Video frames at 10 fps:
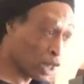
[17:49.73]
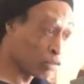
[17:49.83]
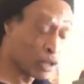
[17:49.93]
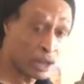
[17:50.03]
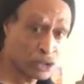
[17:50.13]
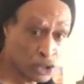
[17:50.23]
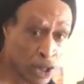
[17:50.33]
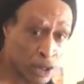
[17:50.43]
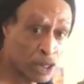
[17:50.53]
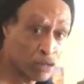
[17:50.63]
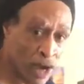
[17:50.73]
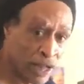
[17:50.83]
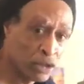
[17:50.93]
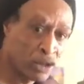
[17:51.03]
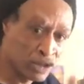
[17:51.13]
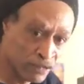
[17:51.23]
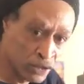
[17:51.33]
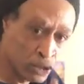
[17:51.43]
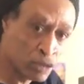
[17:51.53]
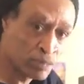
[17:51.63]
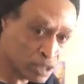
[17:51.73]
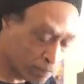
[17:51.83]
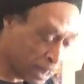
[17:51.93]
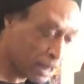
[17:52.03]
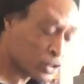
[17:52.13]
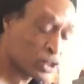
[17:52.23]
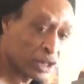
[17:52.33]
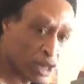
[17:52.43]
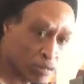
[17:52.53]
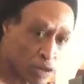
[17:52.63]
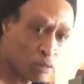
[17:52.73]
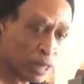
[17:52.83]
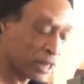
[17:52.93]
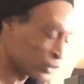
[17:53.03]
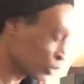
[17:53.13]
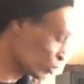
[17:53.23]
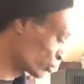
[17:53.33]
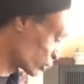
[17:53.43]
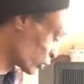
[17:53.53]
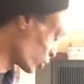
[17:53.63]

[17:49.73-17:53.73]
So we're going to turn it round. I'll give you some specs and then we'll play 2